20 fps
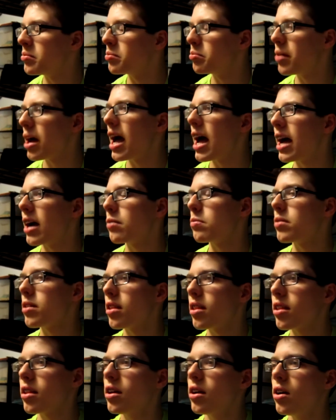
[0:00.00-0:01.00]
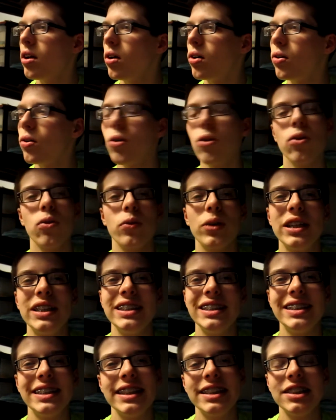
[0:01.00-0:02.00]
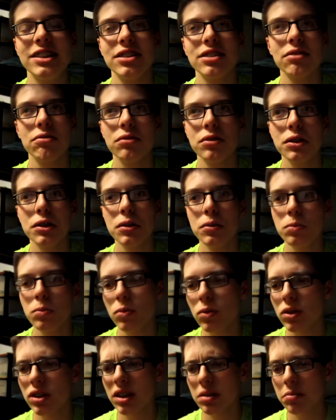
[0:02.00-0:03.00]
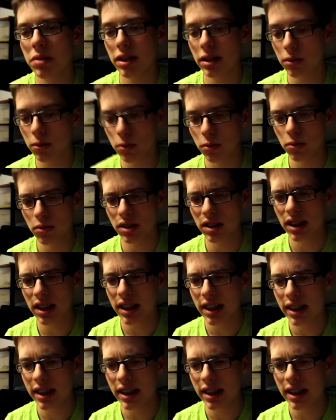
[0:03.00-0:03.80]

bag with all 3 seasons of the Clone Wars and my old